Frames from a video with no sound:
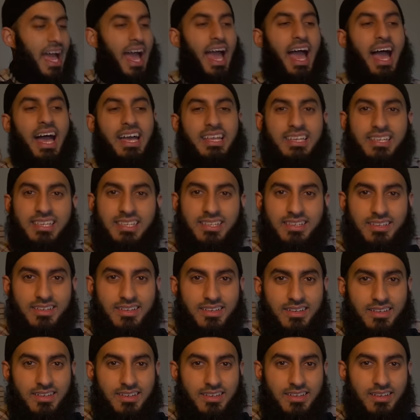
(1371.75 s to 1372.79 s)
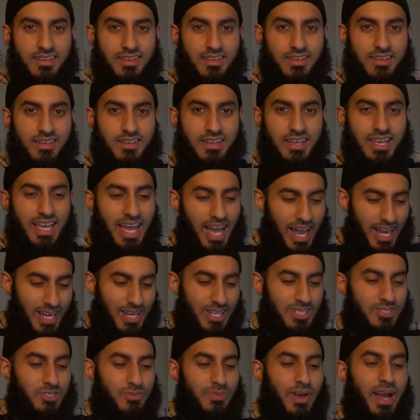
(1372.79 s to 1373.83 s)
And
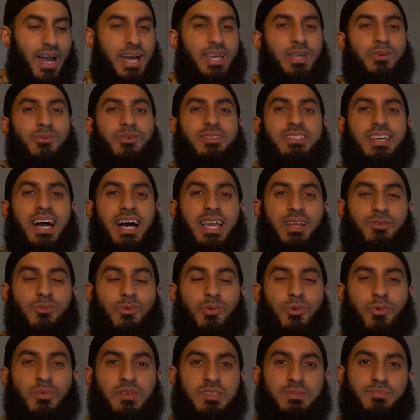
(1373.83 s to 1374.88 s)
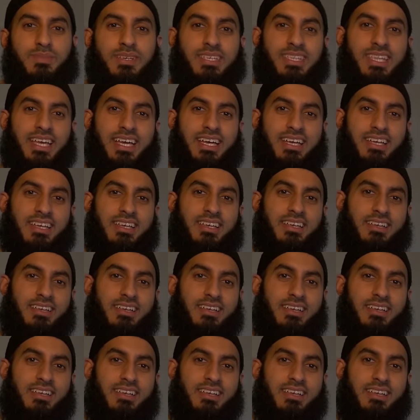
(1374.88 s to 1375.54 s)
Allah subhanahu wa ta'ala will always be there.